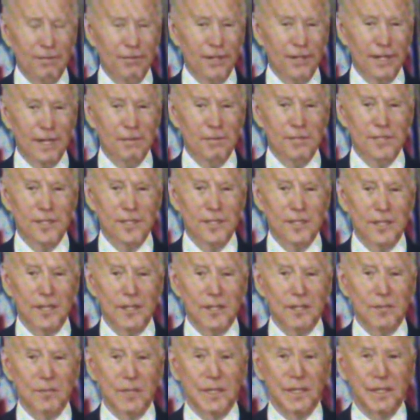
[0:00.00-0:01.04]
forget what she
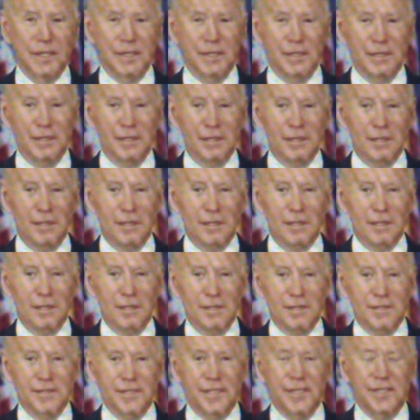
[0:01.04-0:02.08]
said to me.
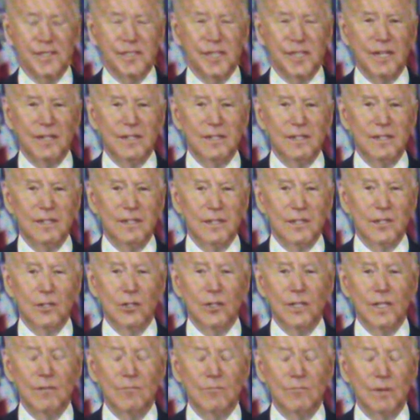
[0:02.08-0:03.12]
She said,
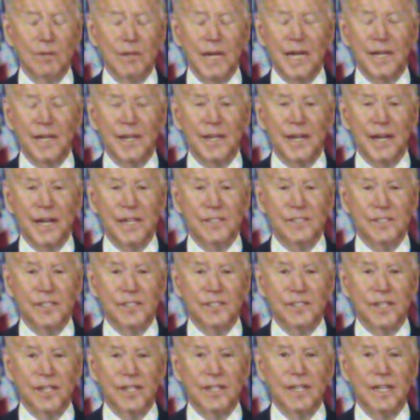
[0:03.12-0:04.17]
looking me in the eye, she
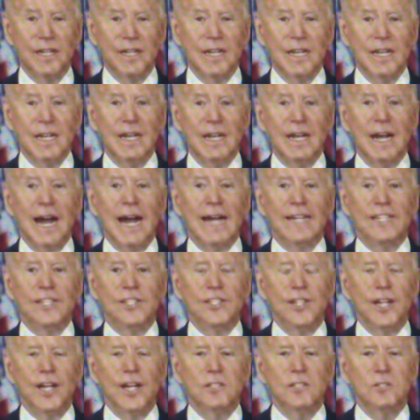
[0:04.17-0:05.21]
said, I
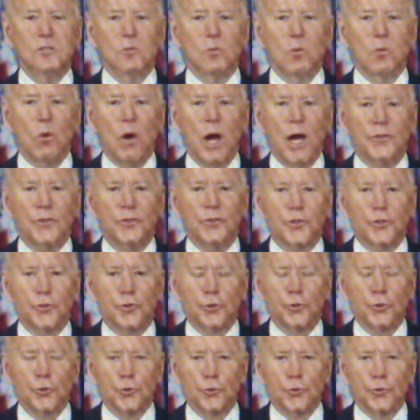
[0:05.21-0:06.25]
just want the
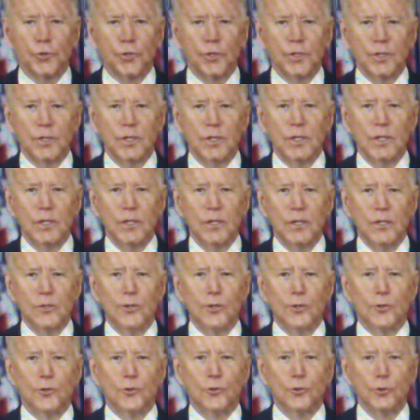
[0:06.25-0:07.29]
truth.
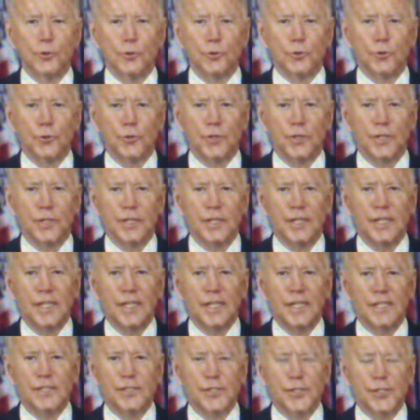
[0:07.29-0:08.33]
The truth.
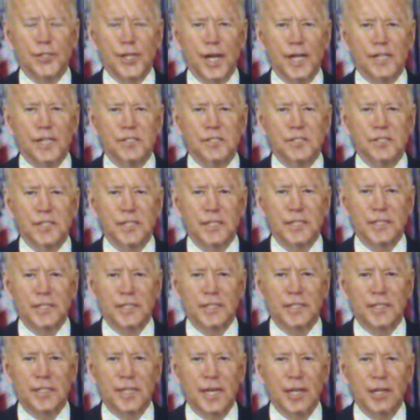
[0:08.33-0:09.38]
Just
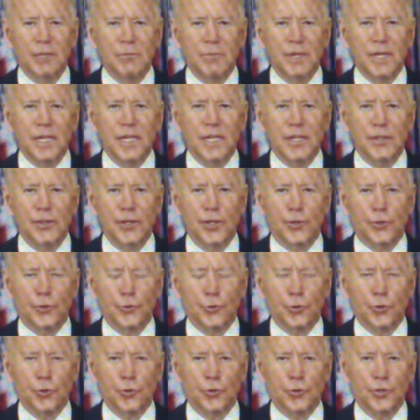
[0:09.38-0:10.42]
tell me the
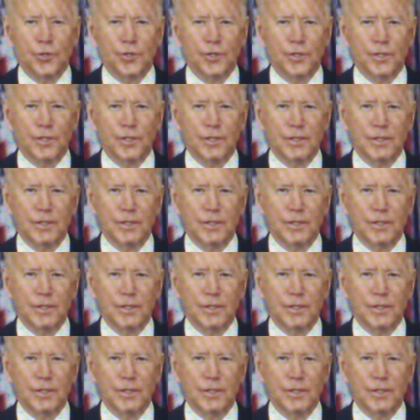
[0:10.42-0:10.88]
truth.